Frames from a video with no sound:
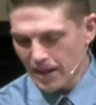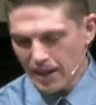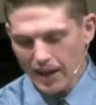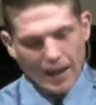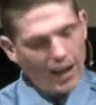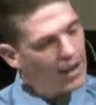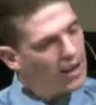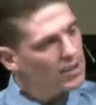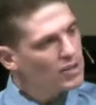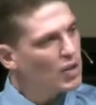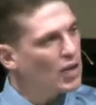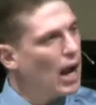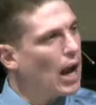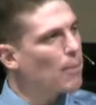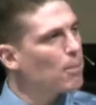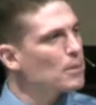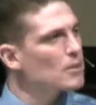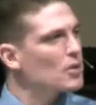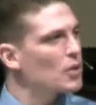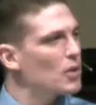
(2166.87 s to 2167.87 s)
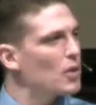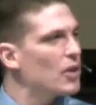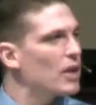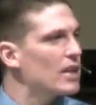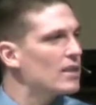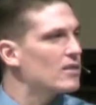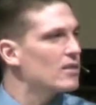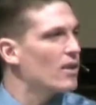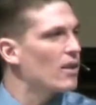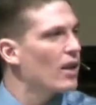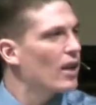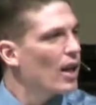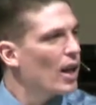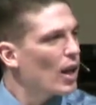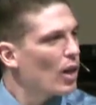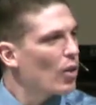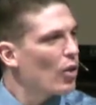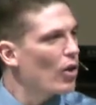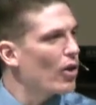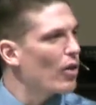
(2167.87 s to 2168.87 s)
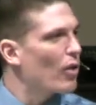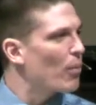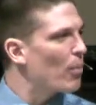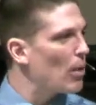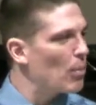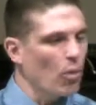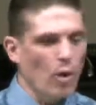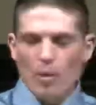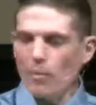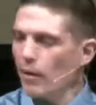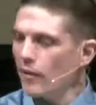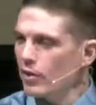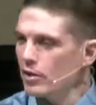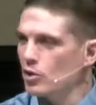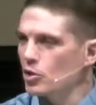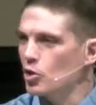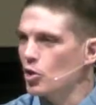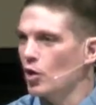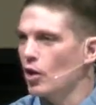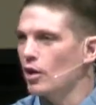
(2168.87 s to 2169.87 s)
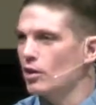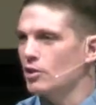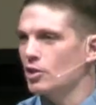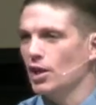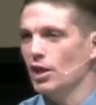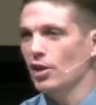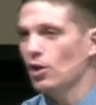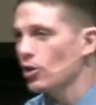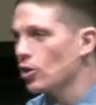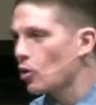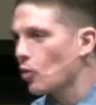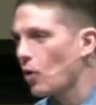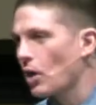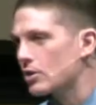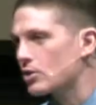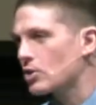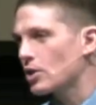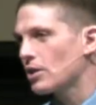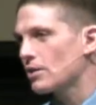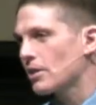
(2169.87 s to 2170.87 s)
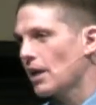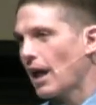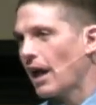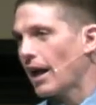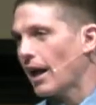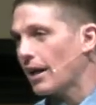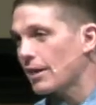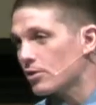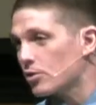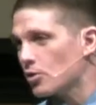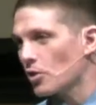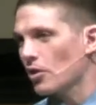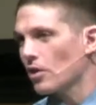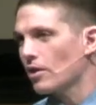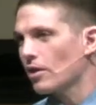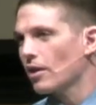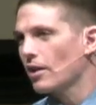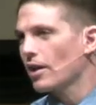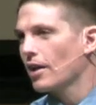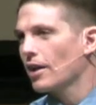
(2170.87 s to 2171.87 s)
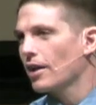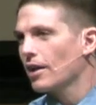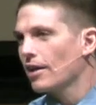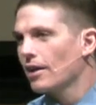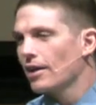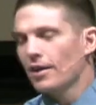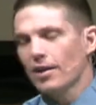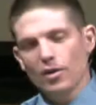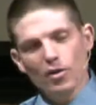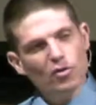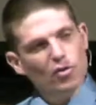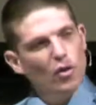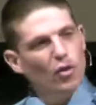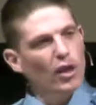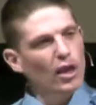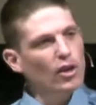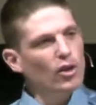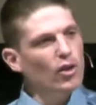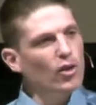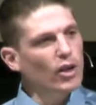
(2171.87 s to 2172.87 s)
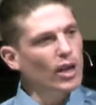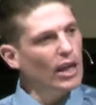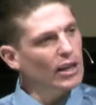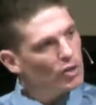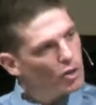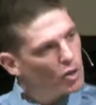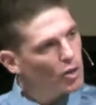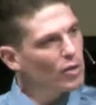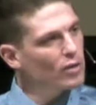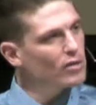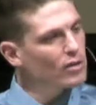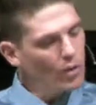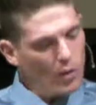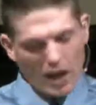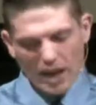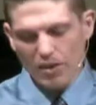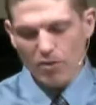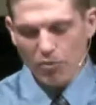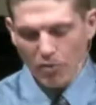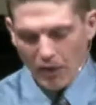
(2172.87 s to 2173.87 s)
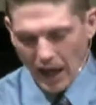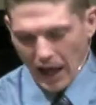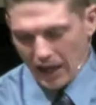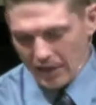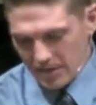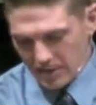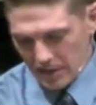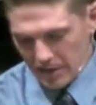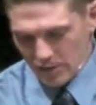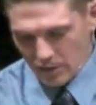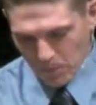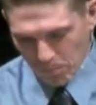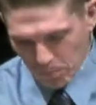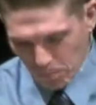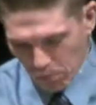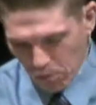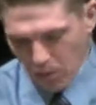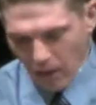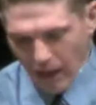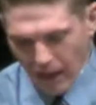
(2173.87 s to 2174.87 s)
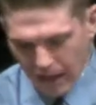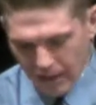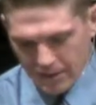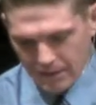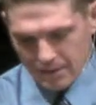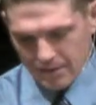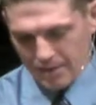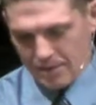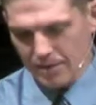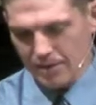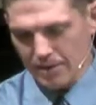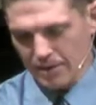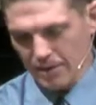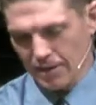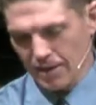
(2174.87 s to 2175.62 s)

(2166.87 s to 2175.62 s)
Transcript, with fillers: And it's an opportunity to learn a little bit more about the church, get your questions answered, so that you can choose to invest and to plant